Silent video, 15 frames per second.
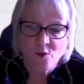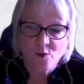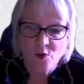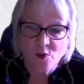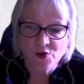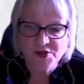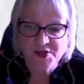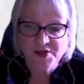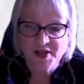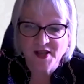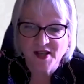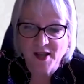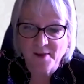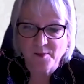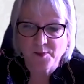Was
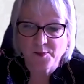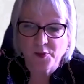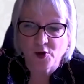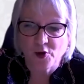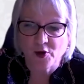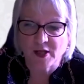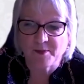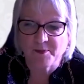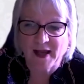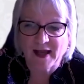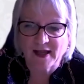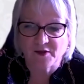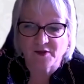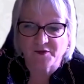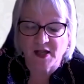the pulling back
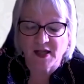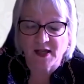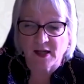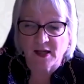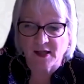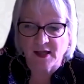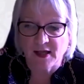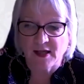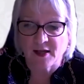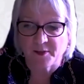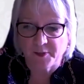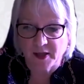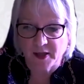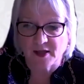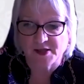of near
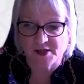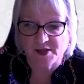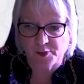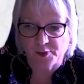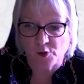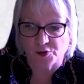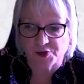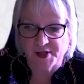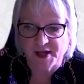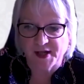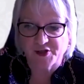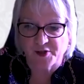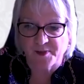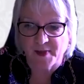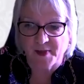peer support
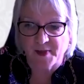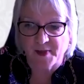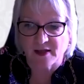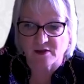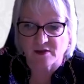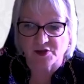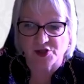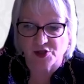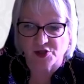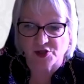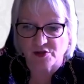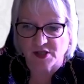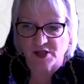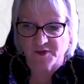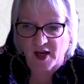detrimental to
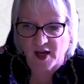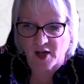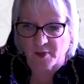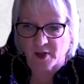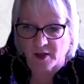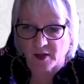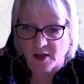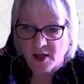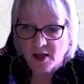student development